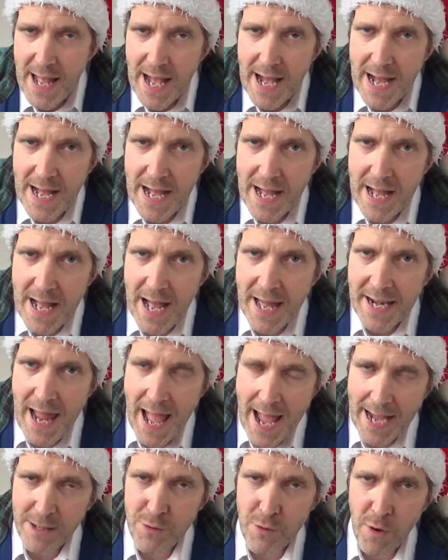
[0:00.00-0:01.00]
an
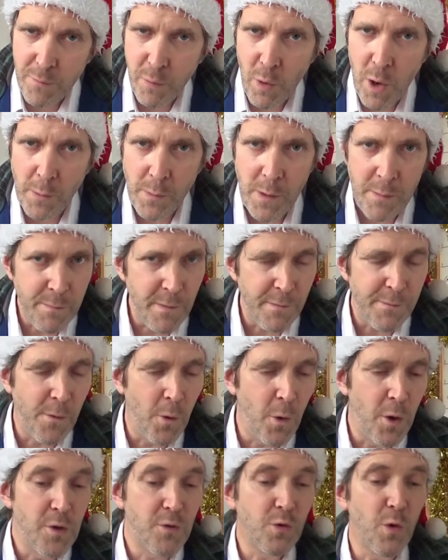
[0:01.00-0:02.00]
actor I've worked with
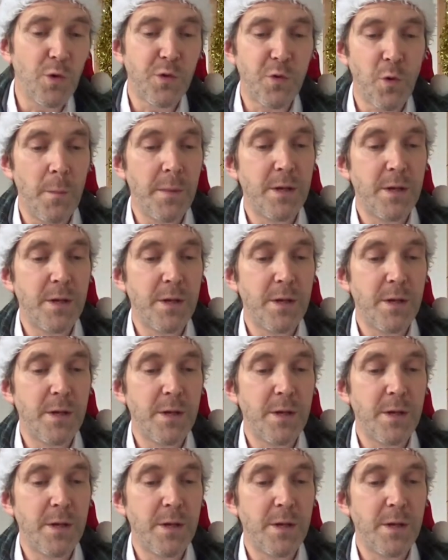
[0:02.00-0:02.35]
before who's also